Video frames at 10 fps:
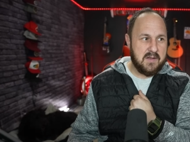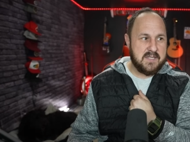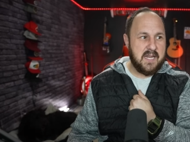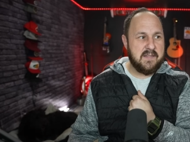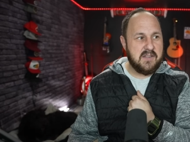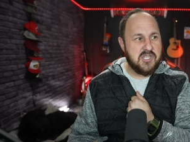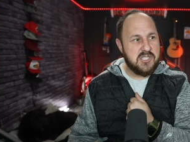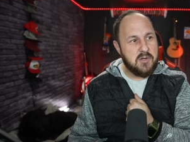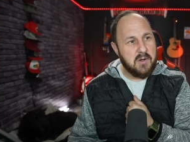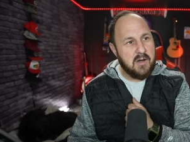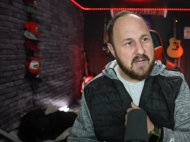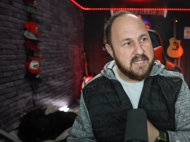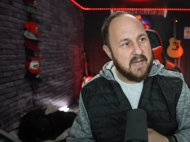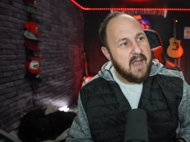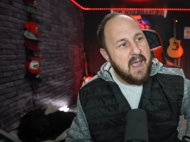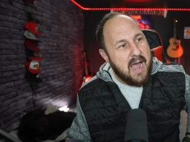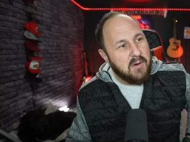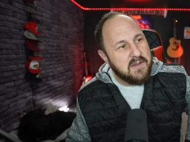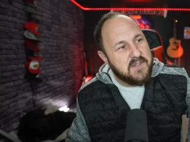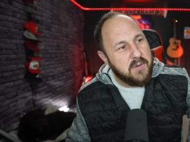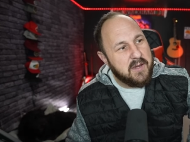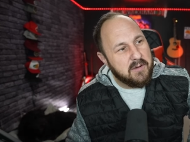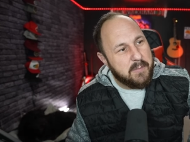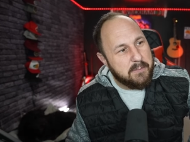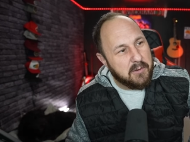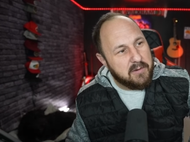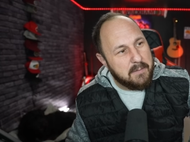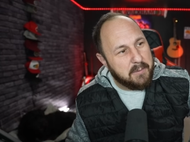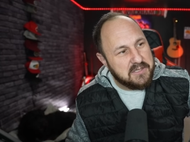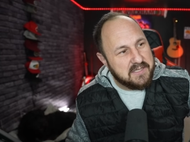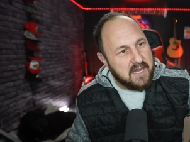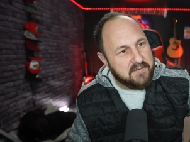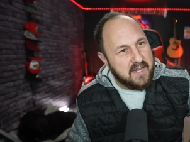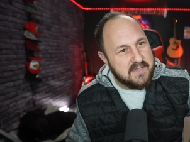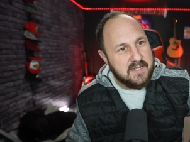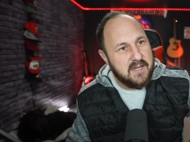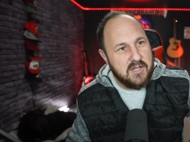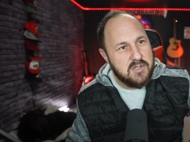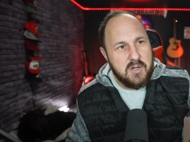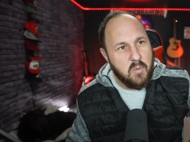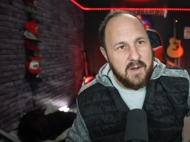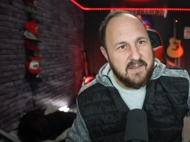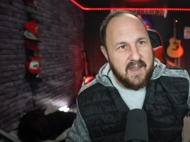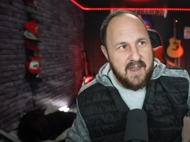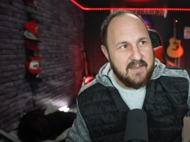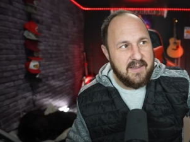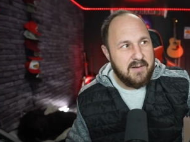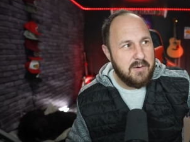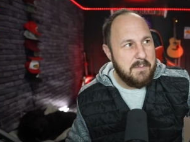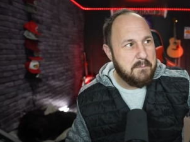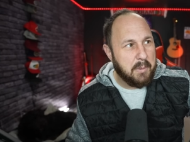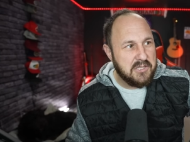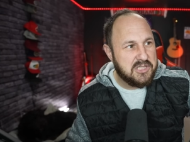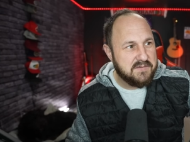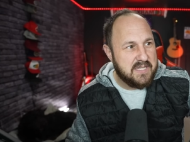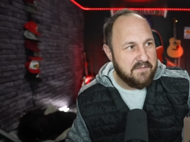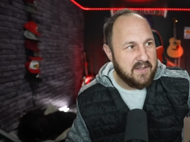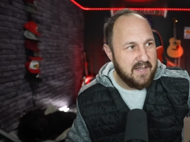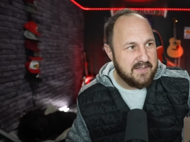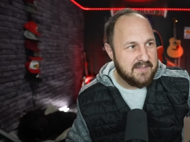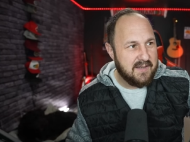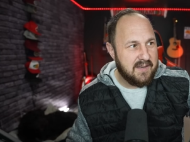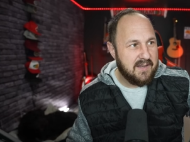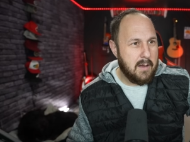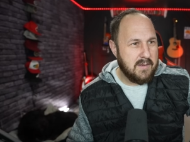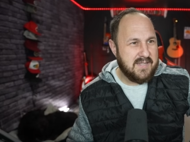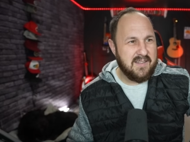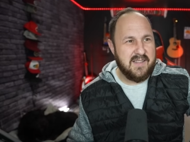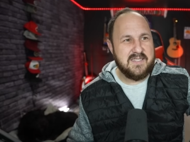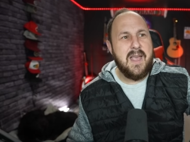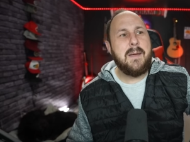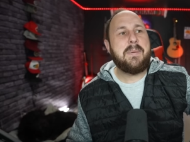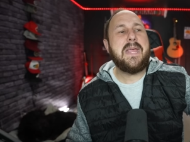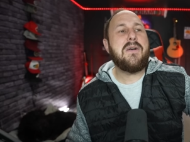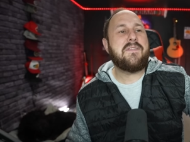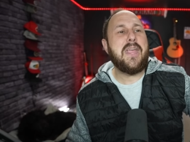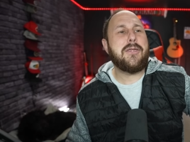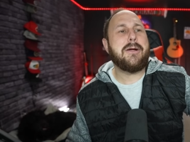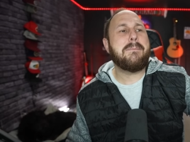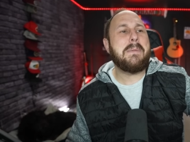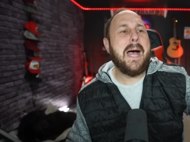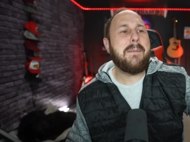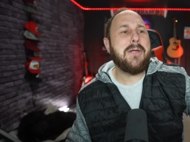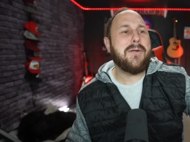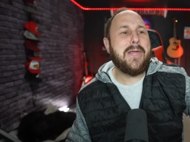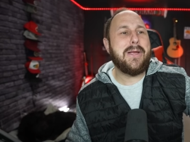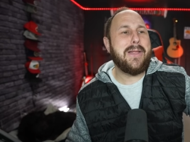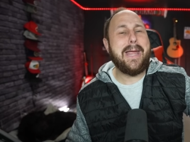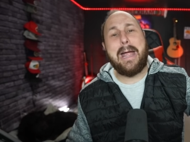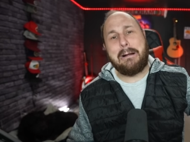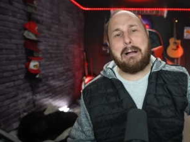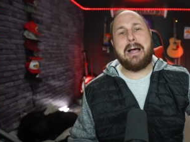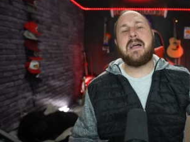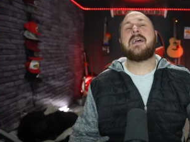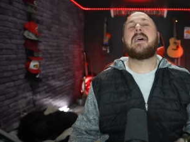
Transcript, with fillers: See, and then she's doing content. How can two hearing people create a bunch of deaf kids? There's only one kid. I mean, bunch of deaf kids. See, look at this. POV, you're a mom, you're healing era.